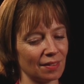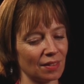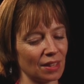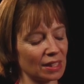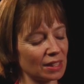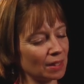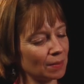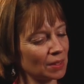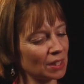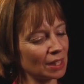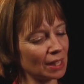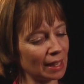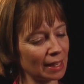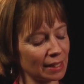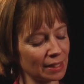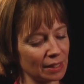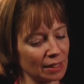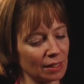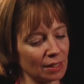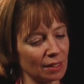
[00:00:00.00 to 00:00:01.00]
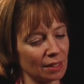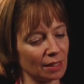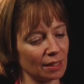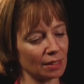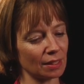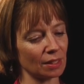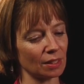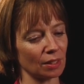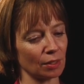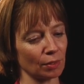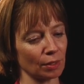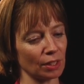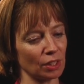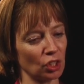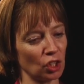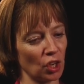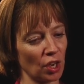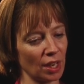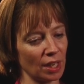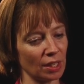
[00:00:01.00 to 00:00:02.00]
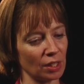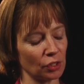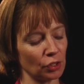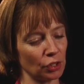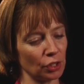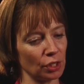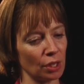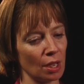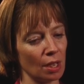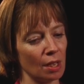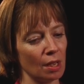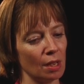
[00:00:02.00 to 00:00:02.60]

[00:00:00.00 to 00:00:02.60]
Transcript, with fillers: that's something that hasn't necessarily changed.